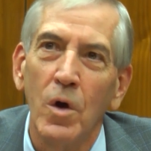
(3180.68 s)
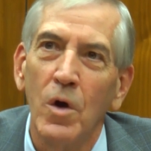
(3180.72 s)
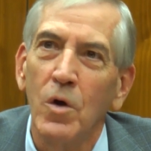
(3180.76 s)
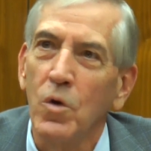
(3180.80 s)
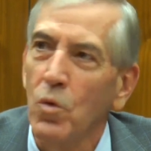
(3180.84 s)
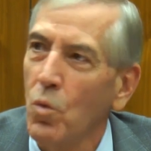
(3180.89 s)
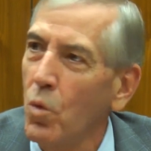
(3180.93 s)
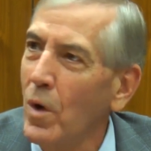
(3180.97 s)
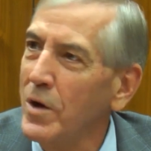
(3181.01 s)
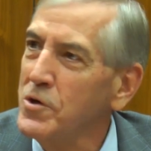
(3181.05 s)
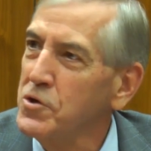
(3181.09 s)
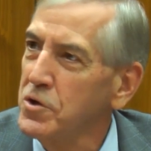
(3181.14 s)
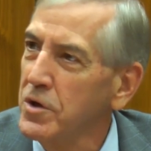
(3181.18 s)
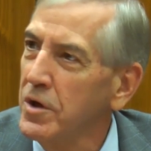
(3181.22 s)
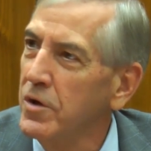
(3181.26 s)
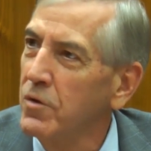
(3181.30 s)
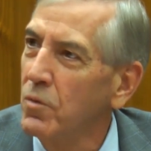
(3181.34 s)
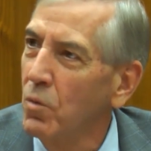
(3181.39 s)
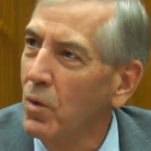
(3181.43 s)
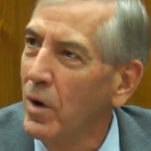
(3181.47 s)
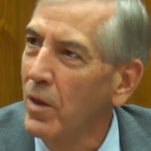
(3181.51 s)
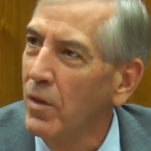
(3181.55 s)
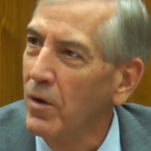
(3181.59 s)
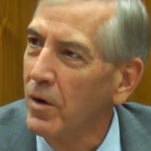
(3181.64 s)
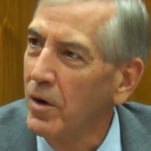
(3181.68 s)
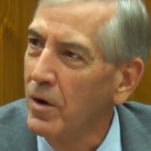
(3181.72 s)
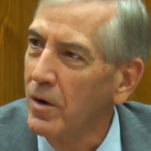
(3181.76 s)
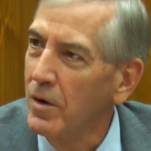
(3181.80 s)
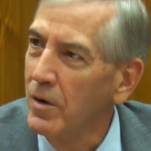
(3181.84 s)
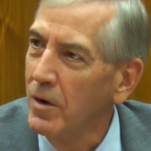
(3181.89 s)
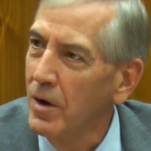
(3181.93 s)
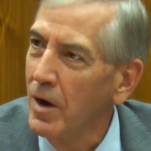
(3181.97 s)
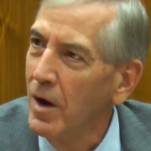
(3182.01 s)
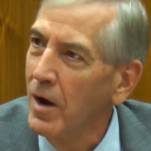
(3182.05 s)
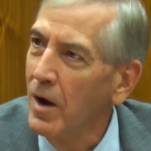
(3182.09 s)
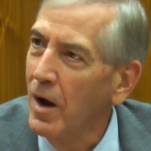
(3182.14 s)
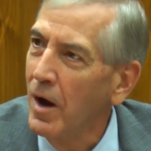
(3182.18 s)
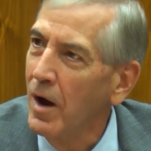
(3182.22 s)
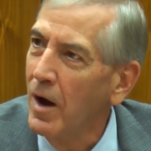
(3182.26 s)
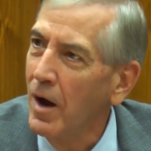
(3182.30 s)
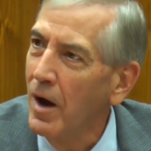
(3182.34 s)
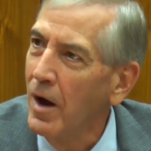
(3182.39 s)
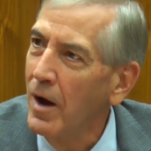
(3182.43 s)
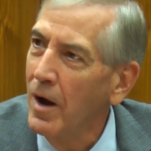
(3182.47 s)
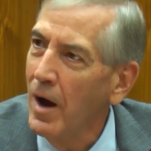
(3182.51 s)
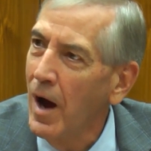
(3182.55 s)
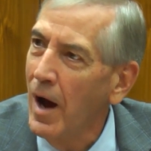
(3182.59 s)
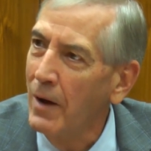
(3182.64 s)
questioned whether
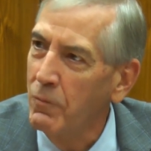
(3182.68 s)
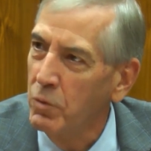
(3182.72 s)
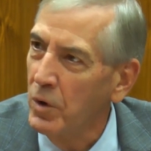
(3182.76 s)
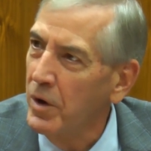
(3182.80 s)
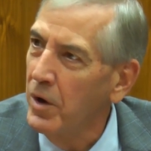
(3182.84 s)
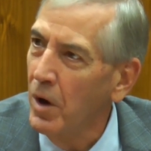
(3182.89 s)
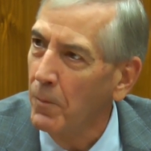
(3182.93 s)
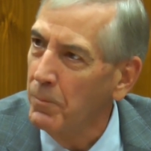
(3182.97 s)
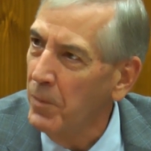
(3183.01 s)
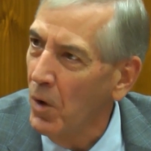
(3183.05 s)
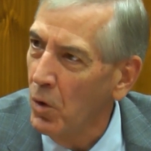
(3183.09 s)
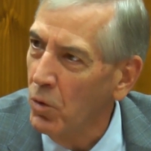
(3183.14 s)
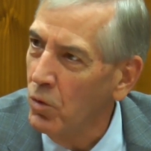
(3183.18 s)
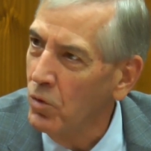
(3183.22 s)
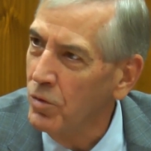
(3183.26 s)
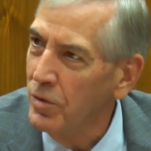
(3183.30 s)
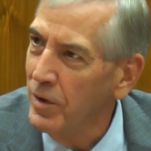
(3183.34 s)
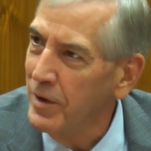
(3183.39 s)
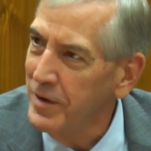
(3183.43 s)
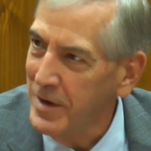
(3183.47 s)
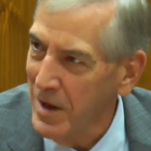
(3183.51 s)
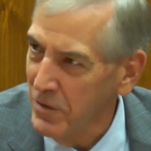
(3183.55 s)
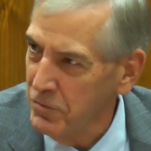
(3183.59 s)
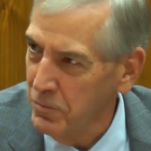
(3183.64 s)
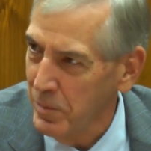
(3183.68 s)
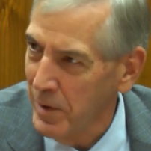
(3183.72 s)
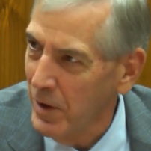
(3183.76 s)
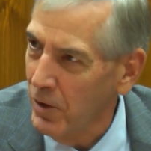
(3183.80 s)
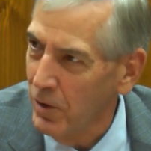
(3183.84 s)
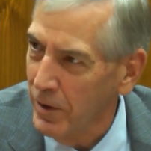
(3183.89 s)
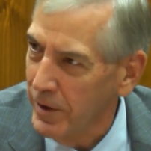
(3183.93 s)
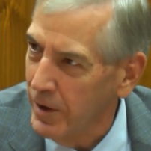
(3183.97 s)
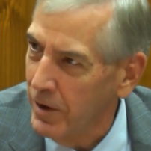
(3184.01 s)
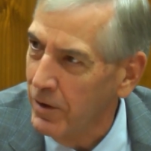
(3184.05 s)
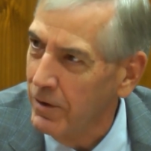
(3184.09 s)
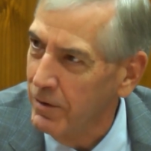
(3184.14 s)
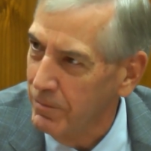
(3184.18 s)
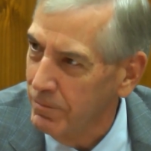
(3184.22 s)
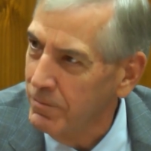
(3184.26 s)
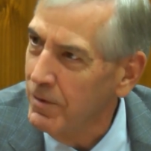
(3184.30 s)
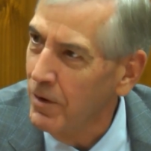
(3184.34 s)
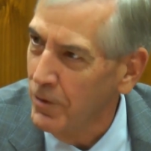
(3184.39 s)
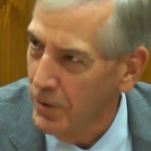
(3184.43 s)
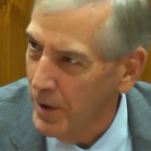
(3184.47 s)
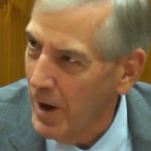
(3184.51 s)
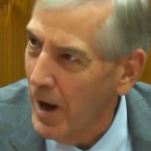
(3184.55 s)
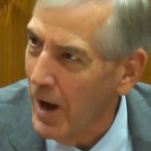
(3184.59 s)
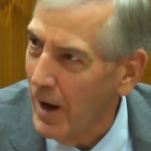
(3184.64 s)
I would uphold the death penalty
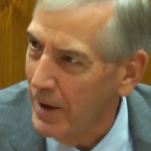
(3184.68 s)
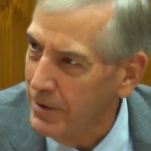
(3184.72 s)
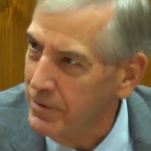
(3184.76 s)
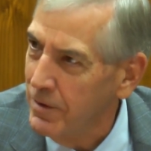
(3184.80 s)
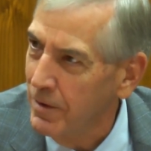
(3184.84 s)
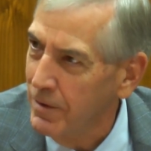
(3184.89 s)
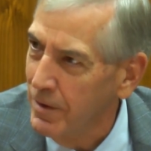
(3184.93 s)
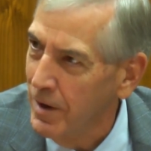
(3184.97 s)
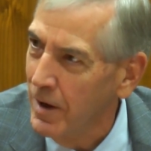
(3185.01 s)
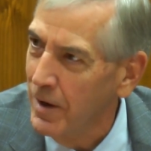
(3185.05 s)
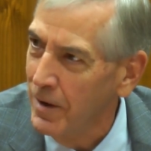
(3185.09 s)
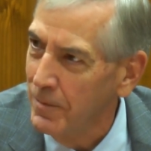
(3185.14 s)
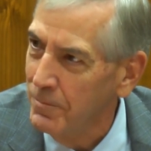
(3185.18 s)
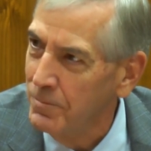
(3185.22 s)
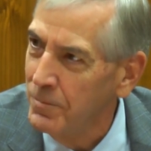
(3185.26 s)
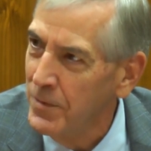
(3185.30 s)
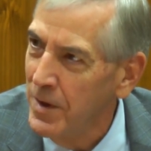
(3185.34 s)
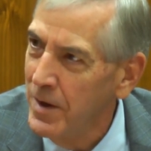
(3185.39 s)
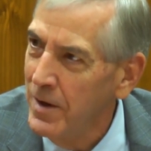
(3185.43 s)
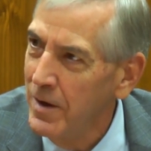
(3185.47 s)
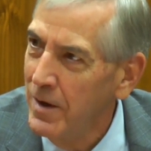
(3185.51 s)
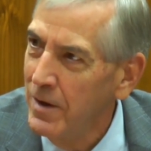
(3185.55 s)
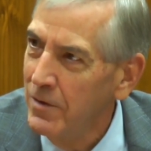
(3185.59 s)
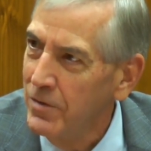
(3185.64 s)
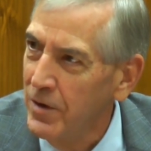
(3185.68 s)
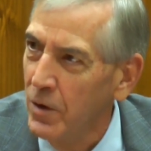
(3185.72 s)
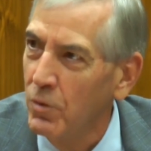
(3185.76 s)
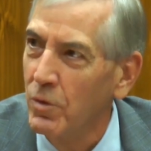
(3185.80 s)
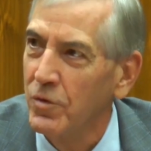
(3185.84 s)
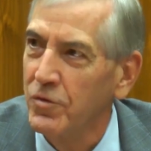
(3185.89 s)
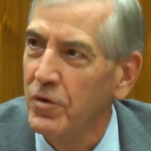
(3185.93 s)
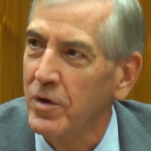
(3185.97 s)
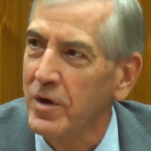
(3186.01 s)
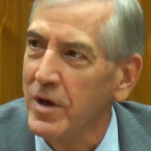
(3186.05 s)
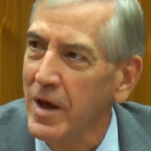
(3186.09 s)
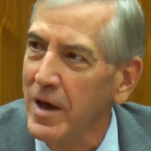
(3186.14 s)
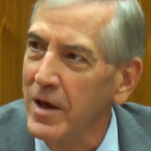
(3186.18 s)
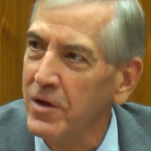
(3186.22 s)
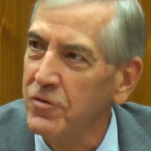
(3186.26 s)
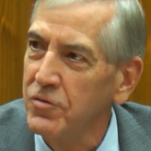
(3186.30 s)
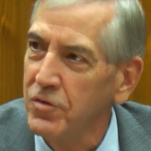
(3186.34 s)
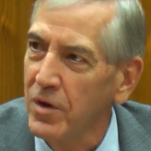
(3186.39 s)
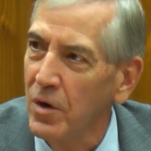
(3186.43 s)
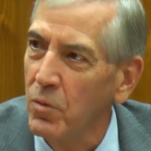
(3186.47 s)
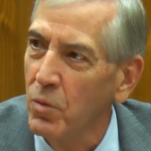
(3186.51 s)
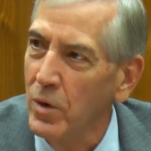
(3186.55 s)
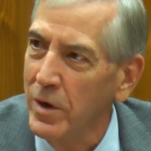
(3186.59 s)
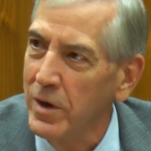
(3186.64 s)
or not. There was a case
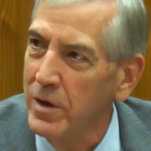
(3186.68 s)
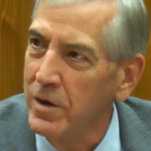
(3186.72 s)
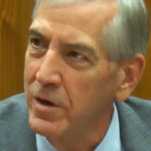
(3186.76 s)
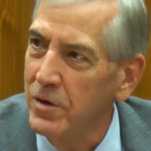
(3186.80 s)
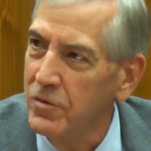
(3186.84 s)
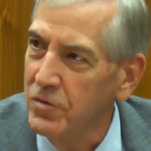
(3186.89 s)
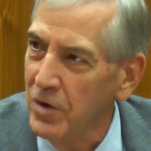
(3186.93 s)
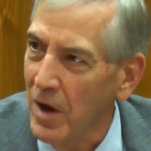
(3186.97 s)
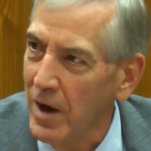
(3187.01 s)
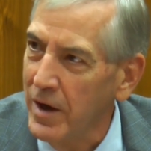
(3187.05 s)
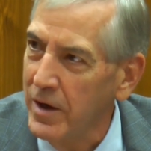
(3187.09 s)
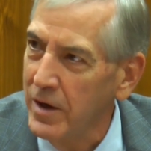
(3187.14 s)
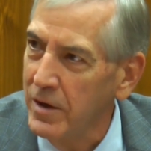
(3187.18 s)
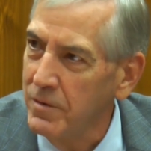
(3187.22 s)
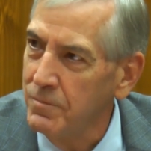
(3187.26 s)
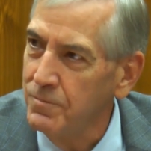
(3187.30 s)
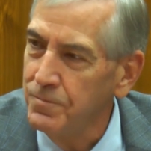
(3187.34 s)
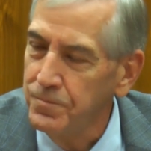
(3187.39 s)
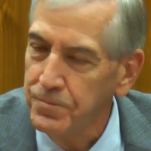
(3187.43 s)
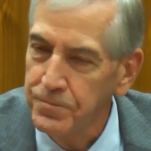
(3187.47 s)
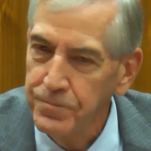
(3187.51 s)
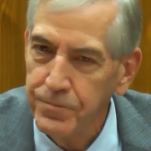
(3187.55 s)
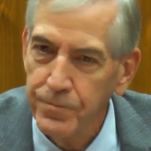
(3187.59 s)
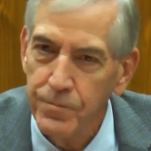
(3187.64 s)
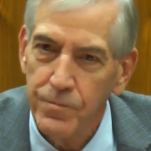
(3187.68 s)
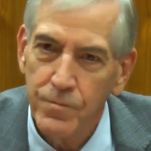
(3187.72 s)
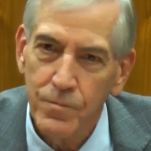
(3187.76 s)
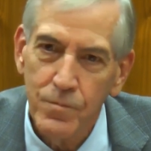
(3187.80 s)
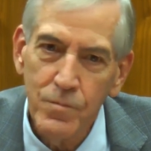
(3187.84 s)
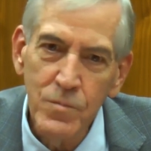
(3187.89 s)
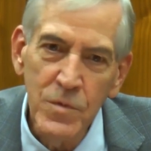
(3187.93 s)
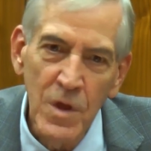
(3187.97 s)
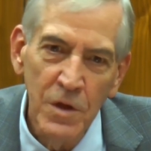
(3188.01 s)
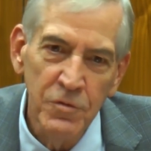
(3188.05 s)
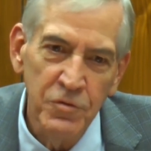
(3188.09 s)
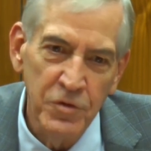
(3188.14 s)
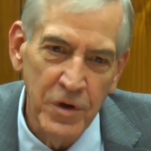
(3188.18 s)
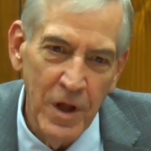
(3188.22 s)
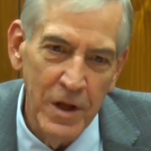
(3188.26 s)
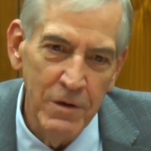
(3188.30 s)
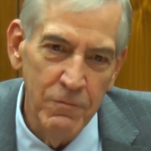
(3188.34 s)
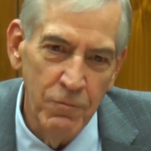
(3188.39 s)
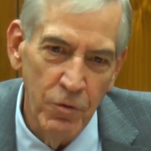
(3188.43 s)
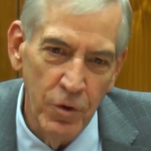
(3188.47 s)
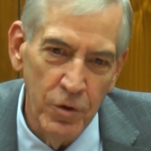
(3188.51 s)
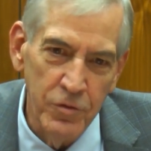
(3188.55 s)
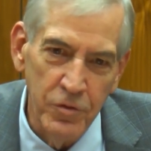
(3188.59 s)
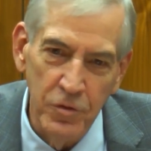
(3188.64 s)
that we had decided, State
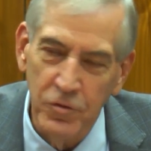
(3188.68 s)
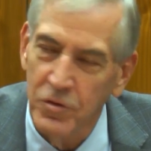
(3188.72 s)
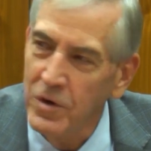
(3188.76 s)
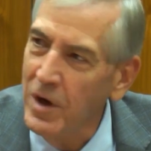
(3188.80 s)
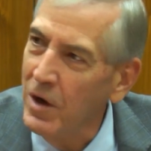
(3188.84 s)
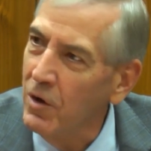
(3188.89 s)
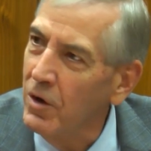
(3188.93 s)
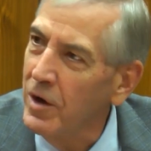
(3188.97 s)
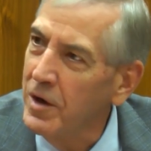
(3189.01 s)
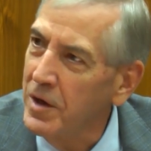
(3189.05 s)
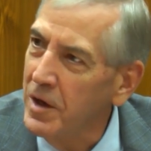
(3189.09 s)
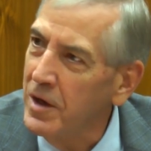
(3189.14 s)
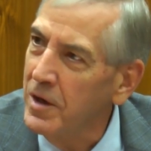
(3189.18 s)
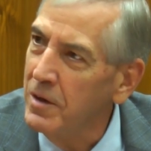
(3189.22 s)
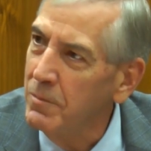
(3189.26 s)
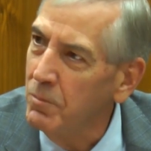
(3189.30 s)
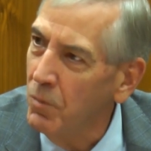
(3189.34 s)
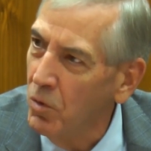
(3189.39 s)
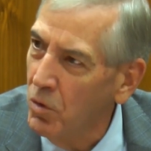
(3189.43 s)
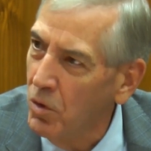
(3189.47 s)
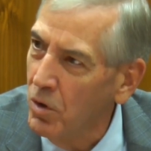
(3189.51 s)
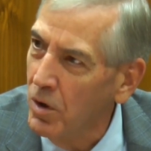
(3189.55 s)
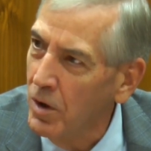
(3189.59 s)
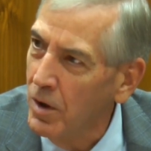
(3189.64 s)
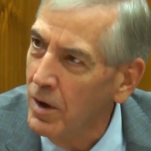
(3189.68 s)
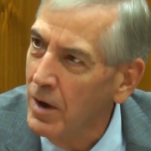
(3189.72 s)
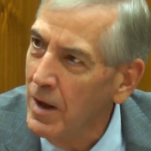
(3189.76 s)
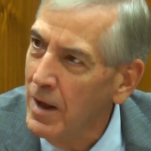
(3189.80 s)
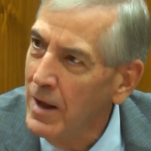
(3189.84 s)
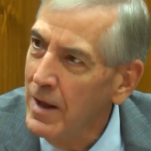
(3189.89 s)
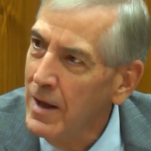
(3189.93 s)
versus Kerry Dean Moore.